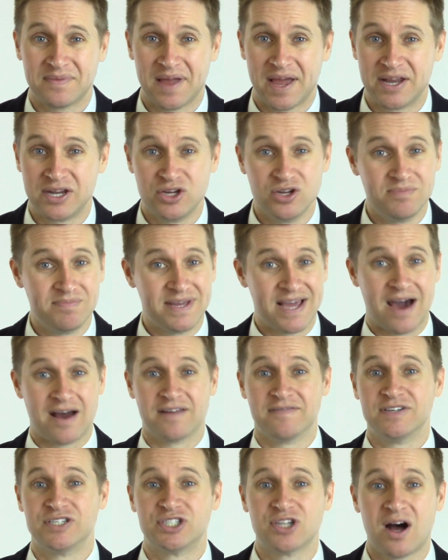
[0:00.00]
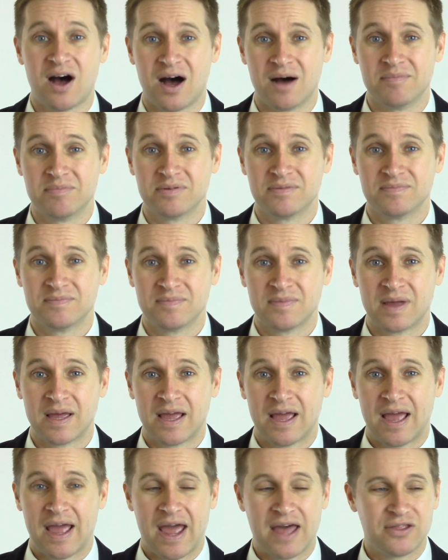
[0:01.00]
and you'd be out of a job.
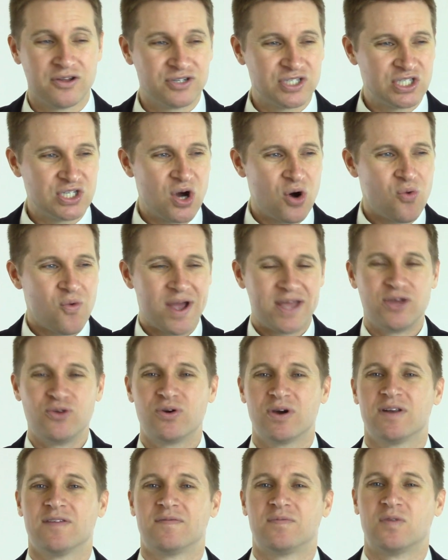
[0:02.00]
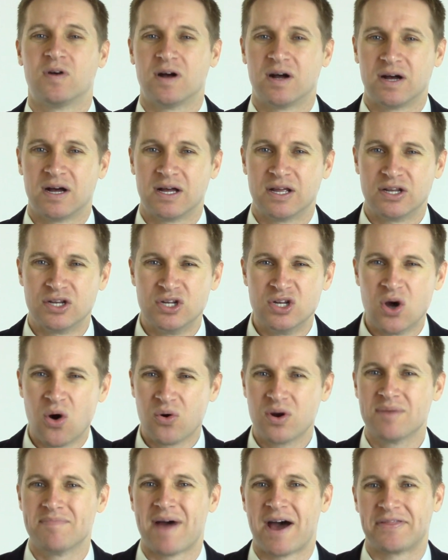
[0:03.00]
And there's no way you could have uh,
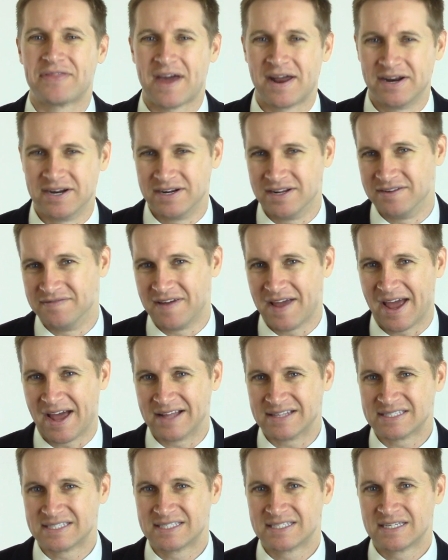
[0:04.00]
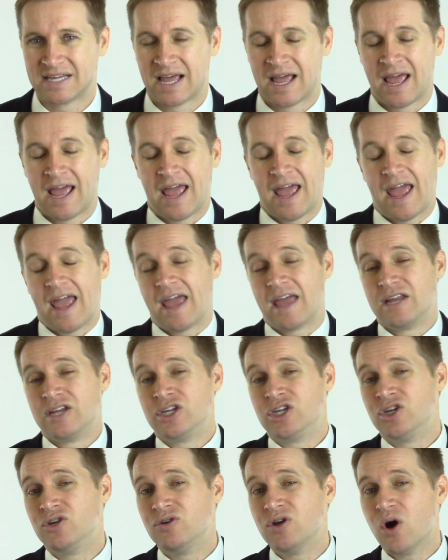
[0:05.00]
known about that in advance.
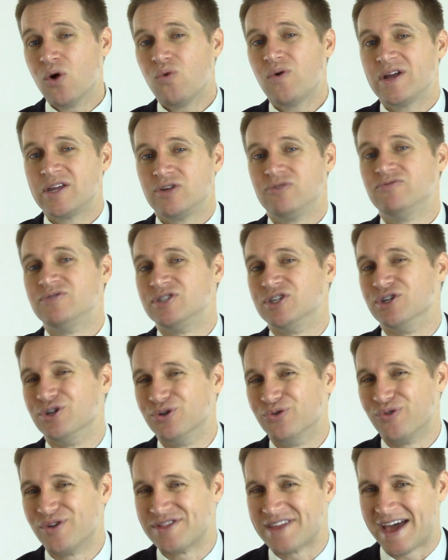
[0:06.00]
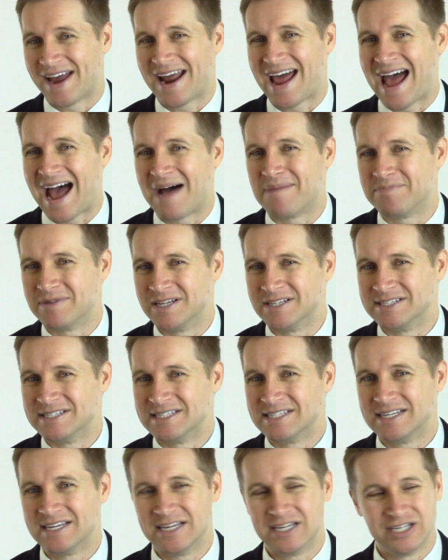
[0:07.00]
And you know what you do when that
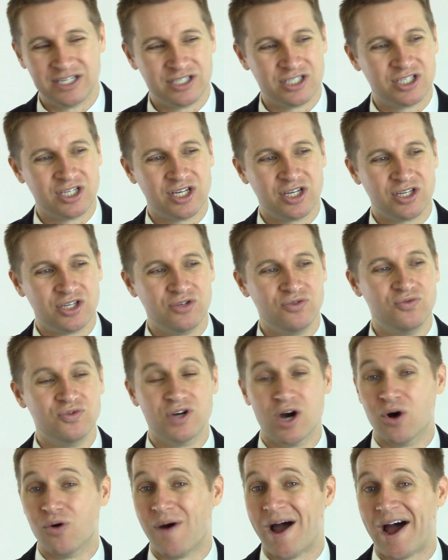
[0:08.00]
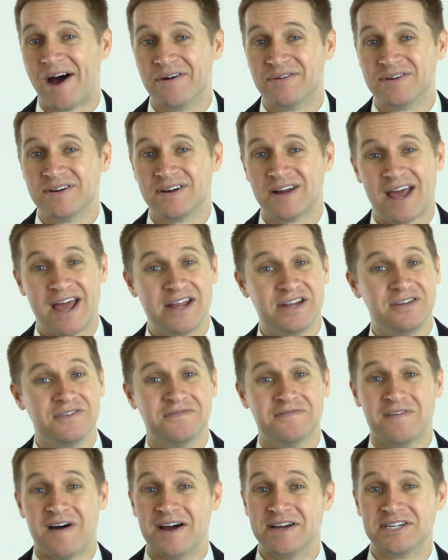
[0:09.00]
happens is you go out and you
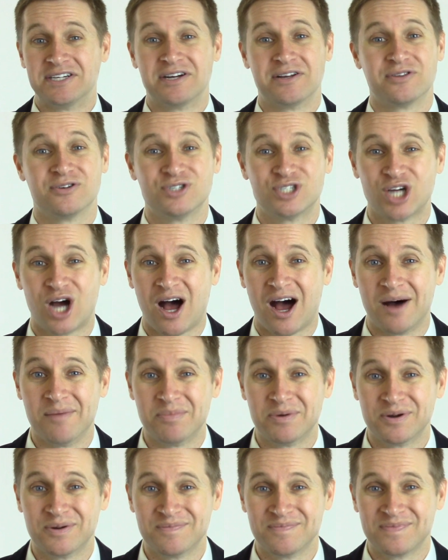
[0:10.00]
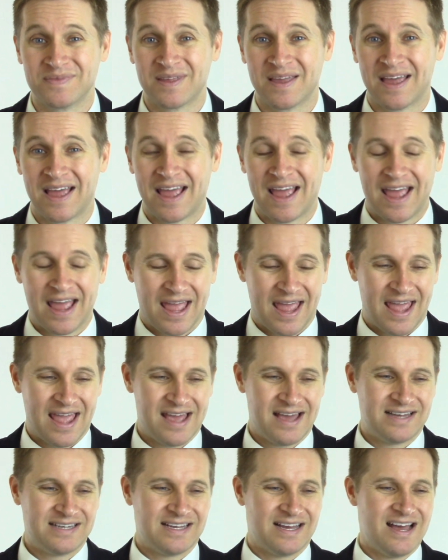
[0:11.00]
find another job.
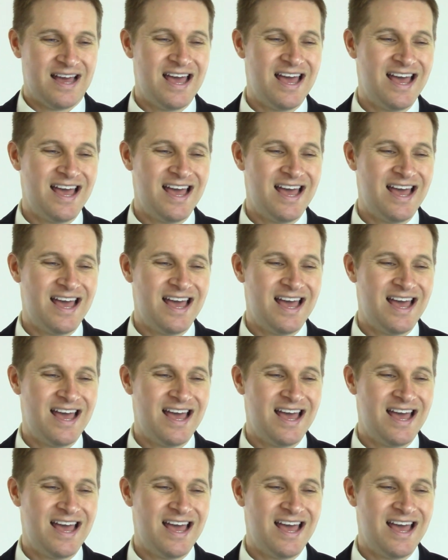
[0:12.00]
And